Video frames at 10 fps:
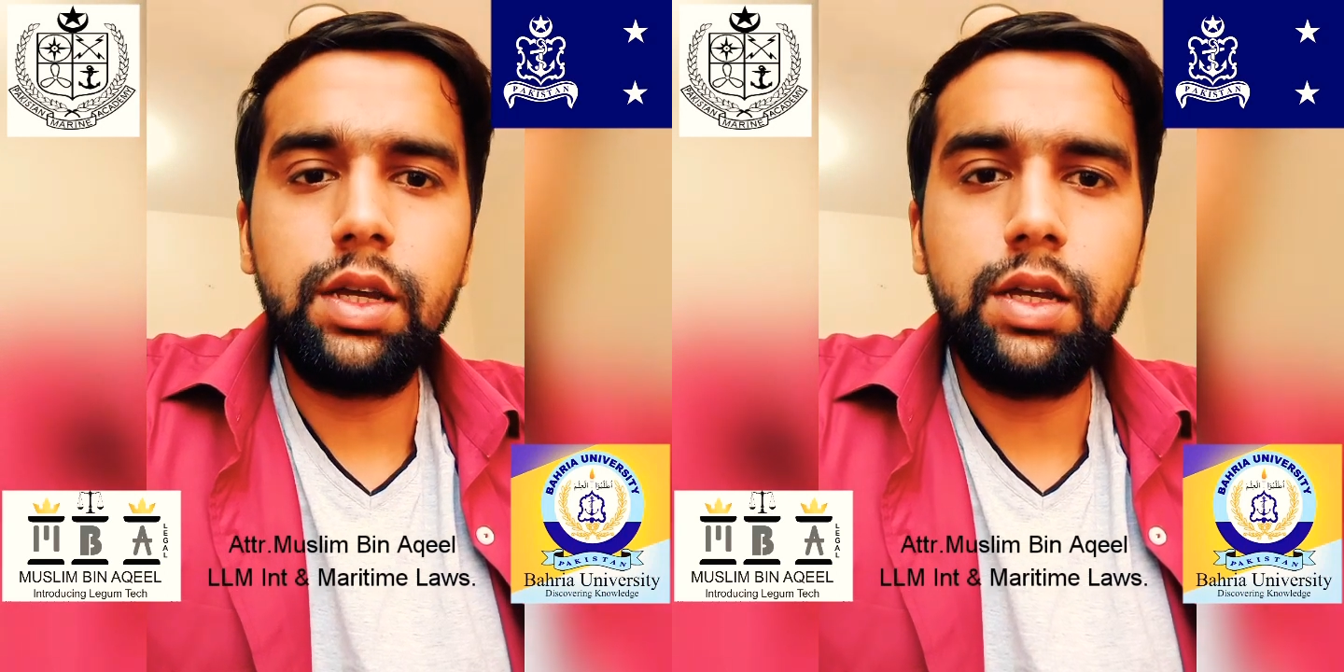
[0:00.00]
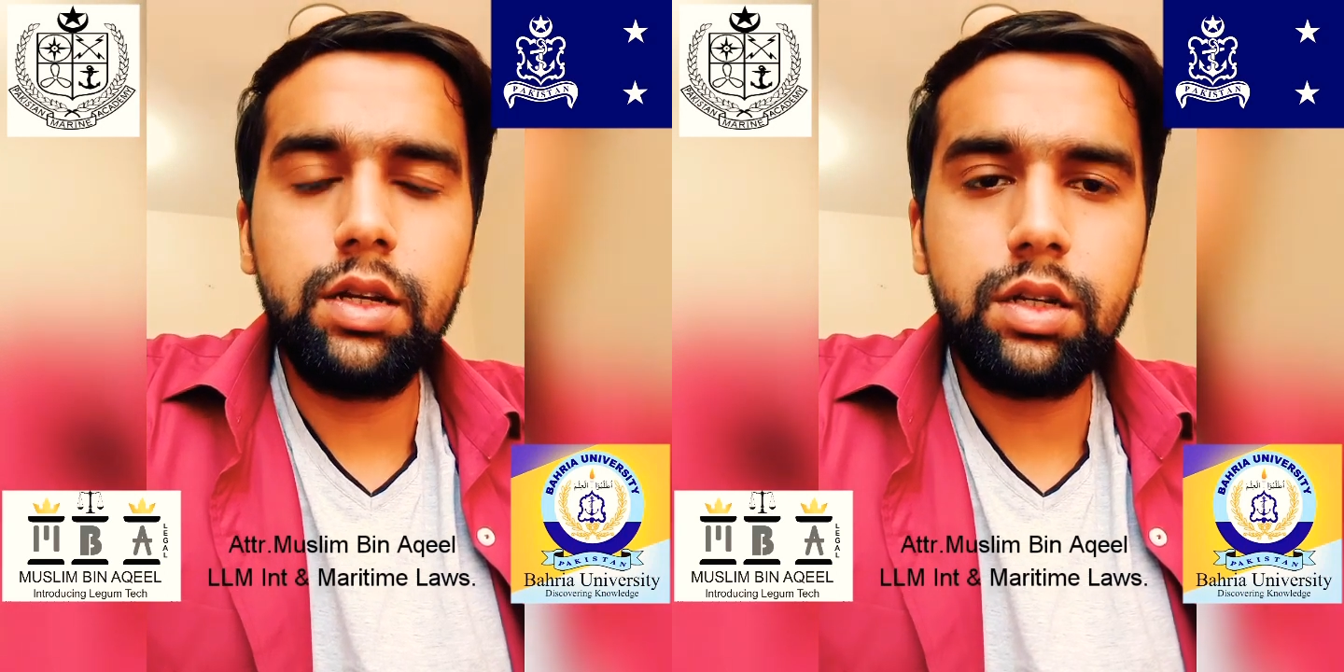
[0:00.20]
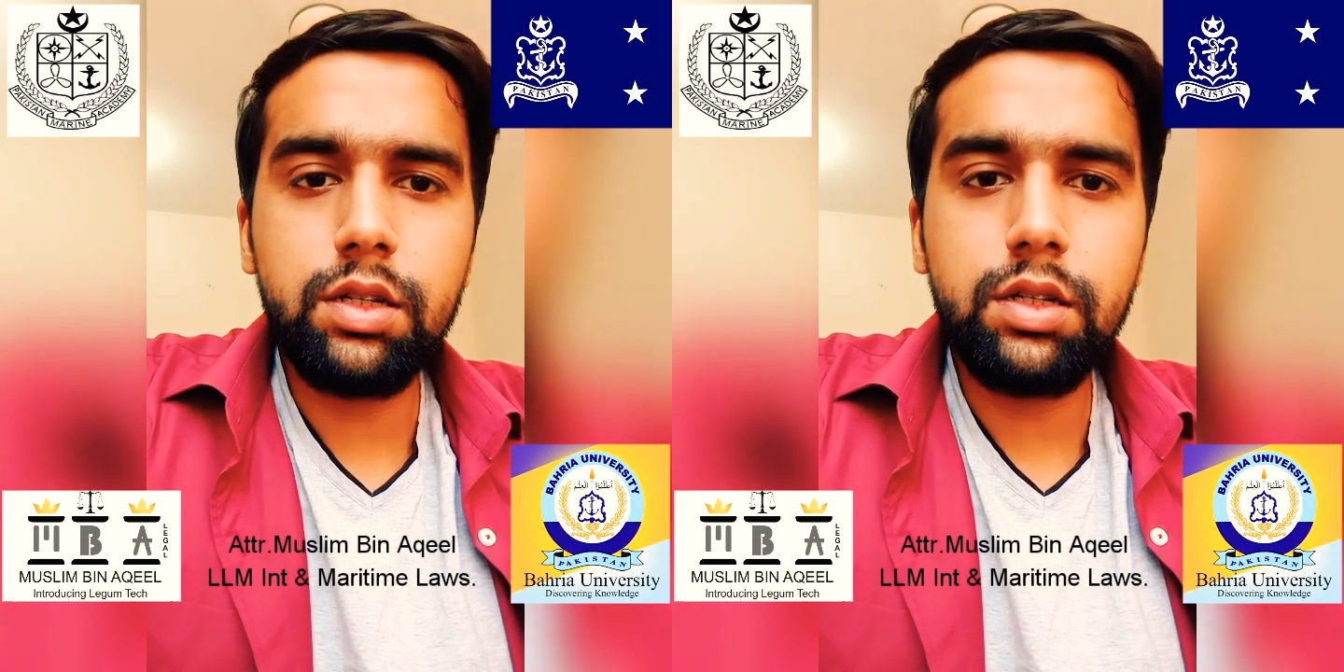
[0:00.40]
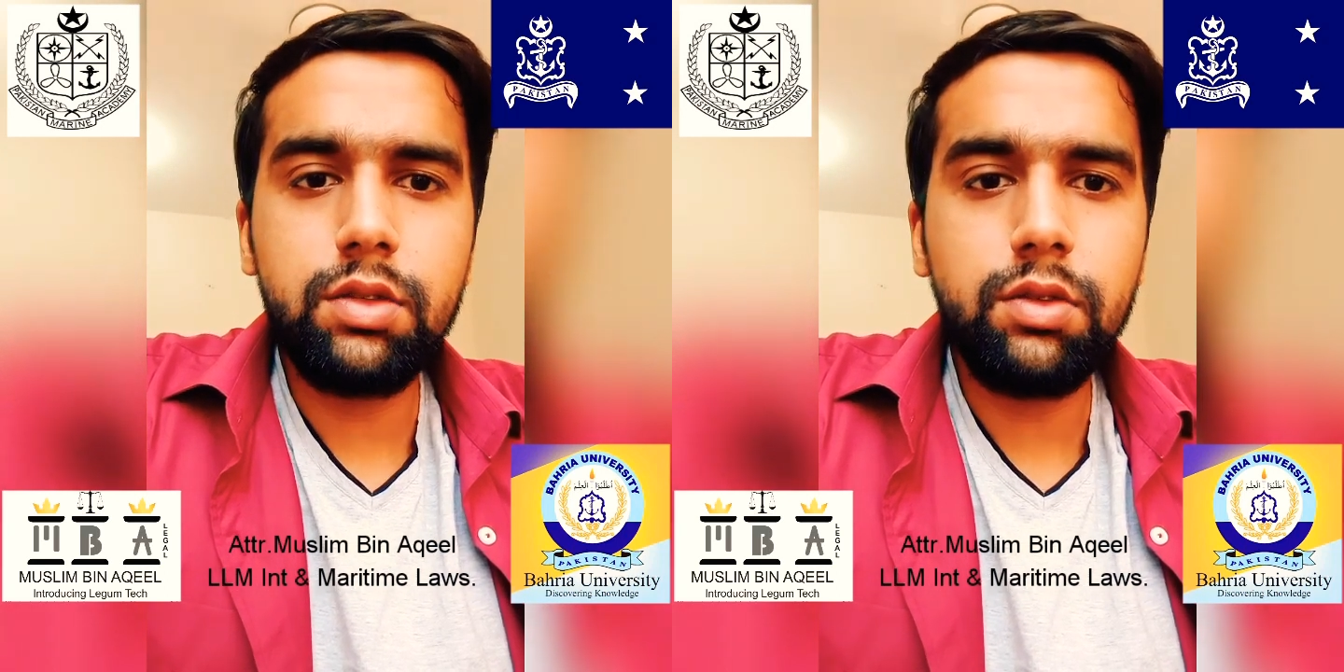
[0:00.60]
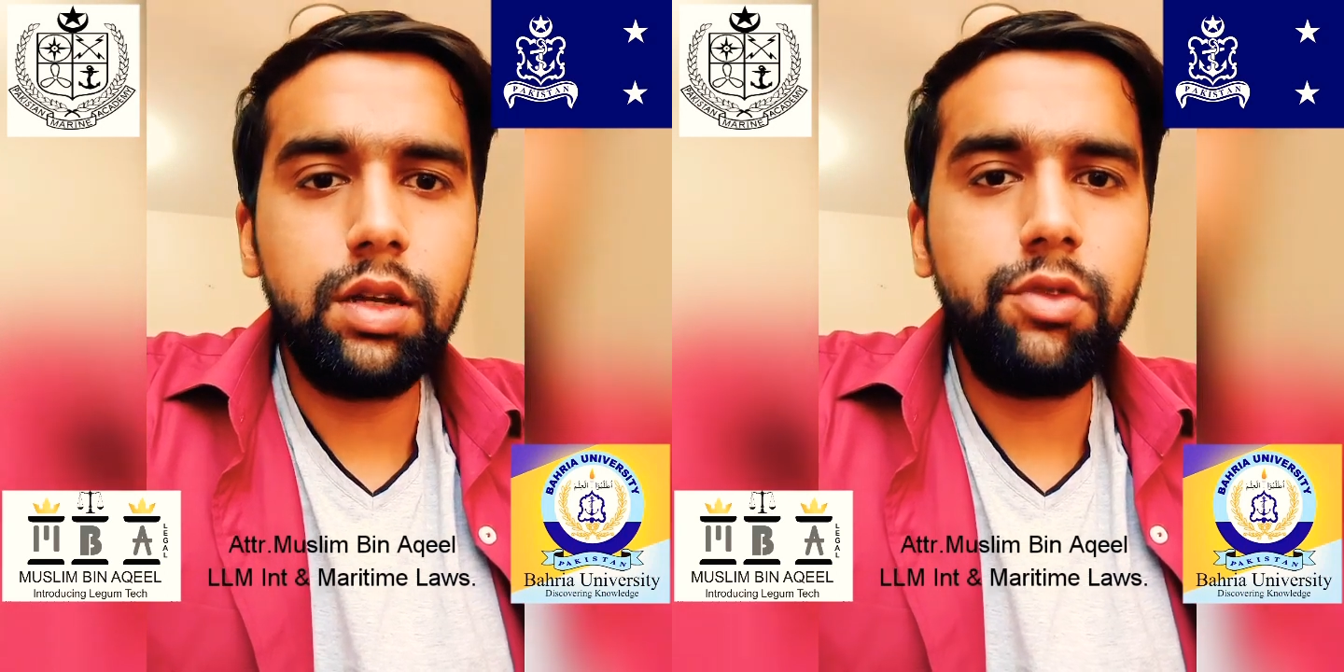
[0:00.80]
and
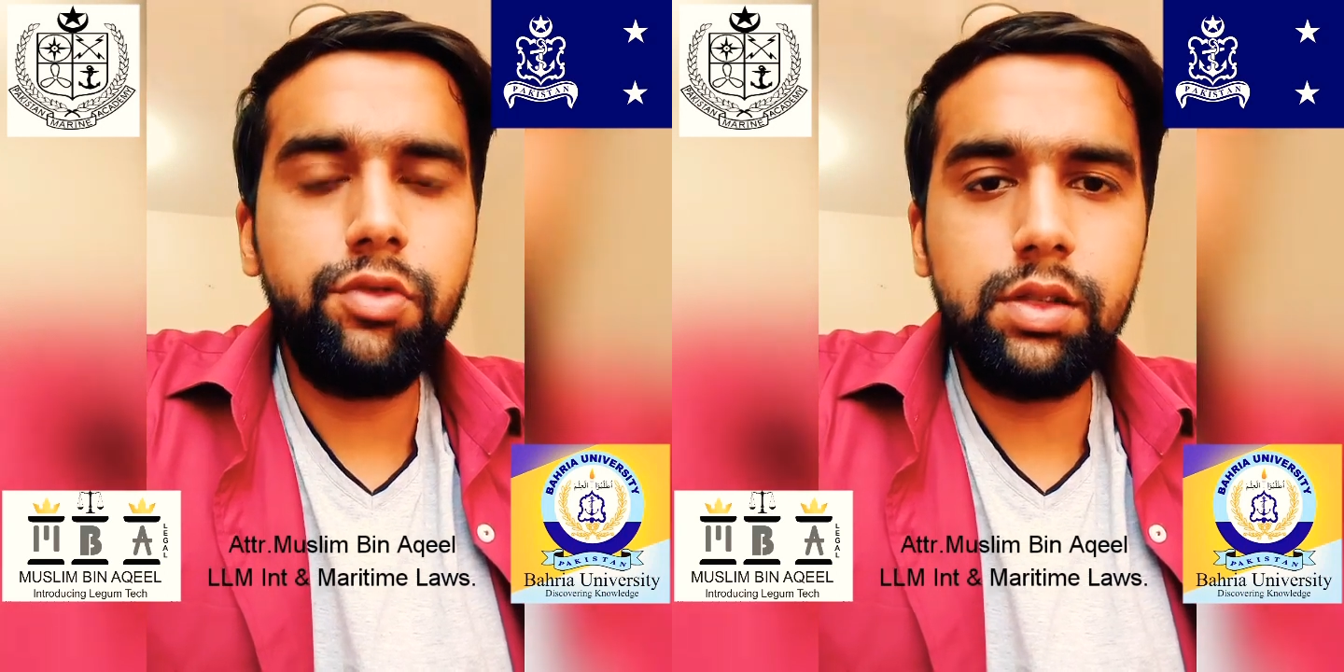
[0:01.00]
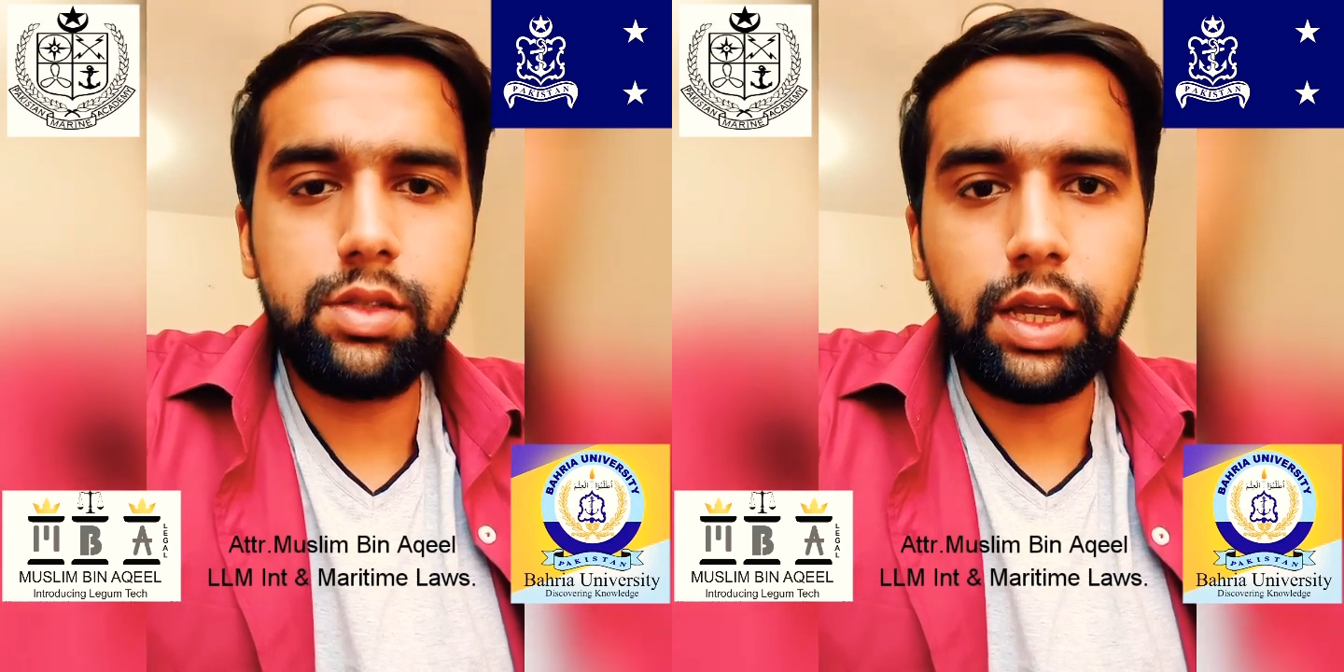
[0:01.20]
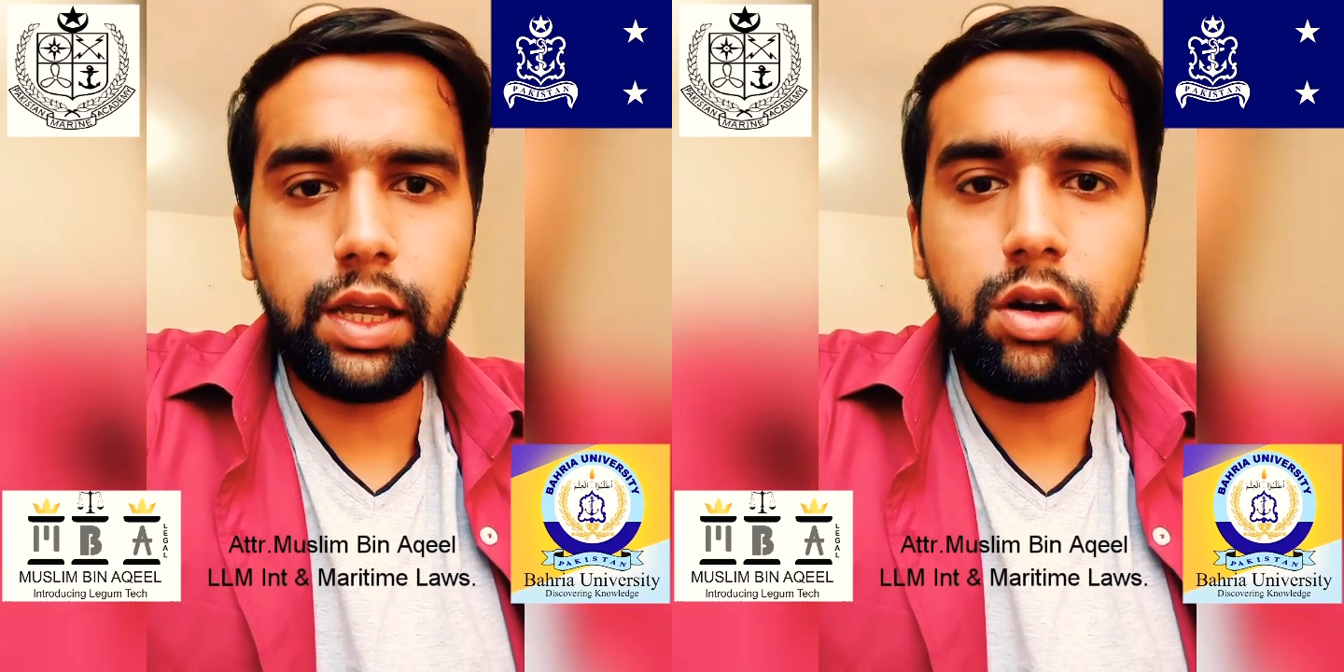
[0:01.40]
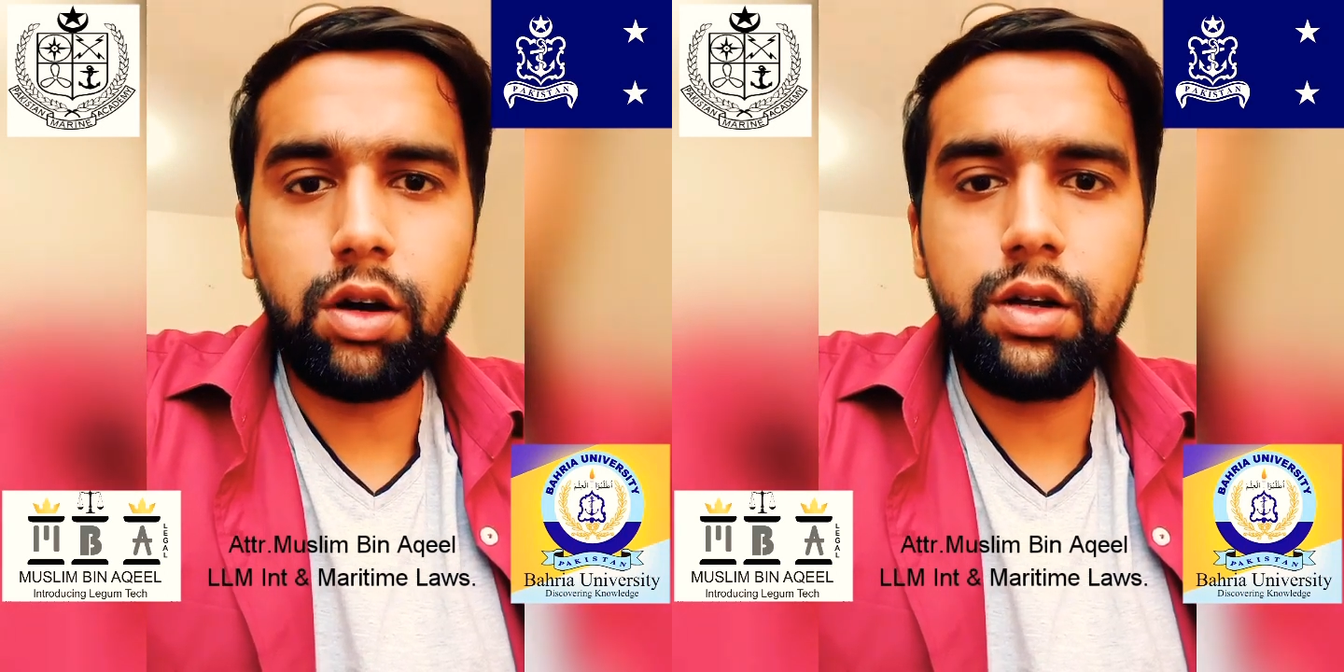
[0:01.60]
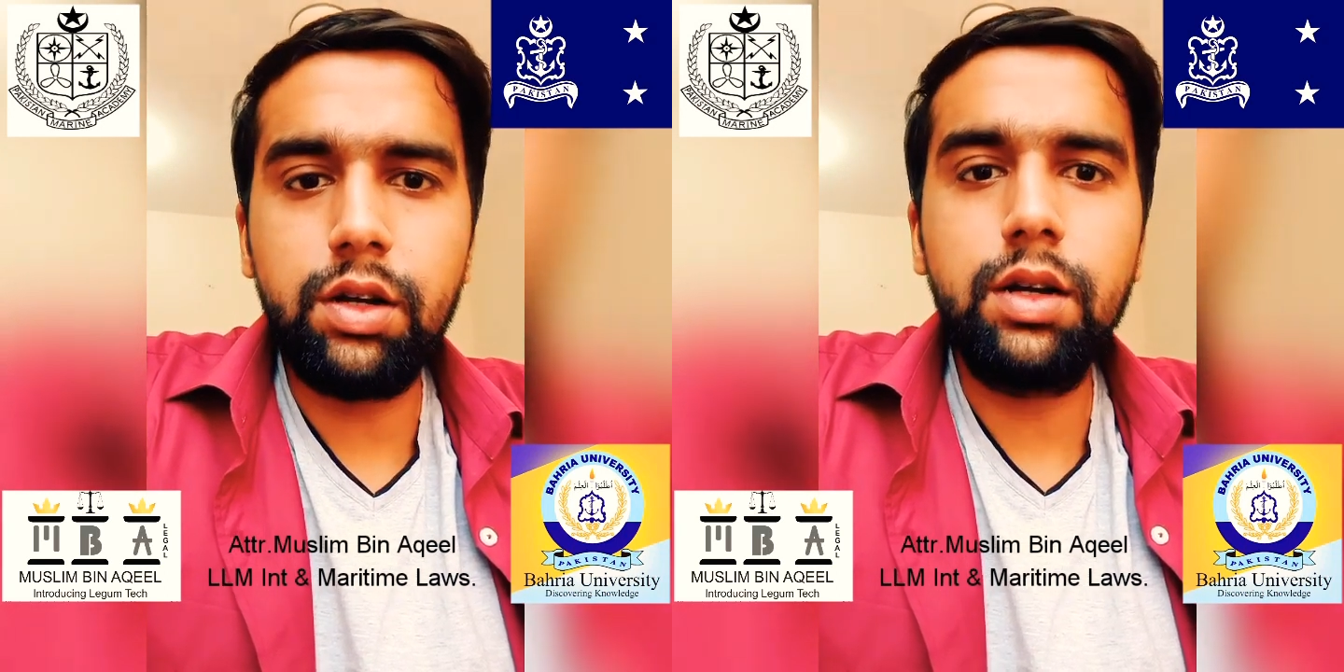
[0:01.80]
it feels like an
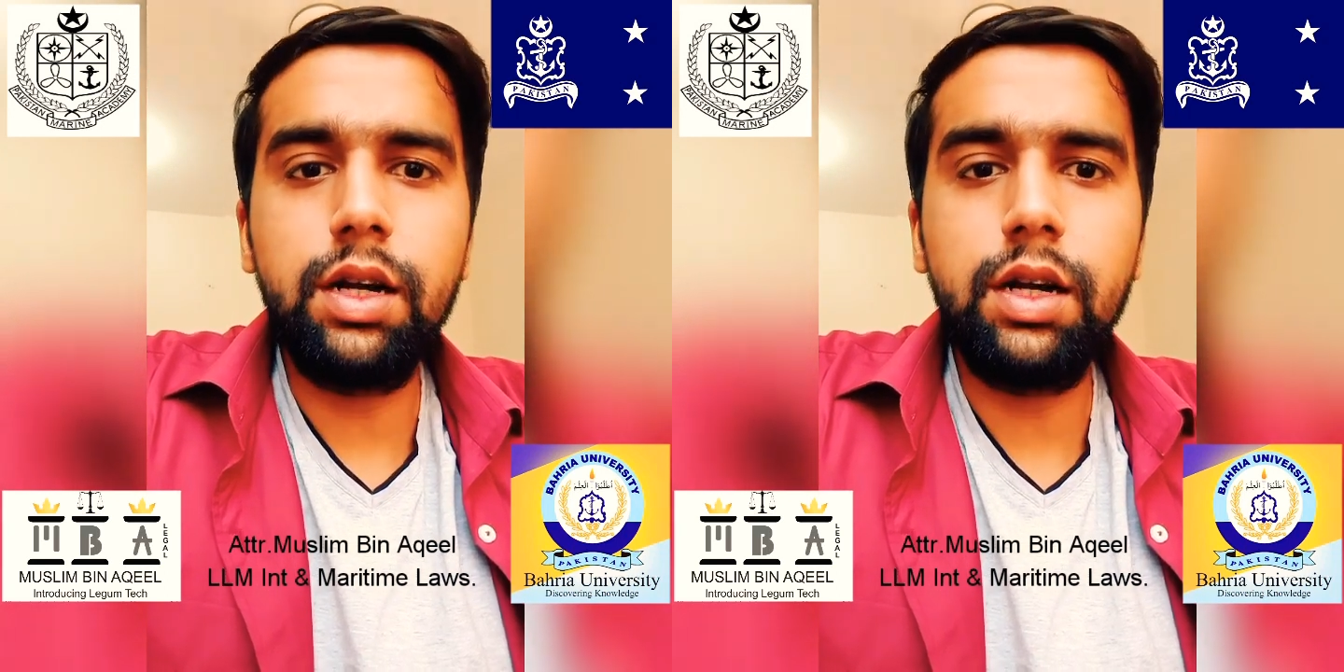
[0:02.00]
honor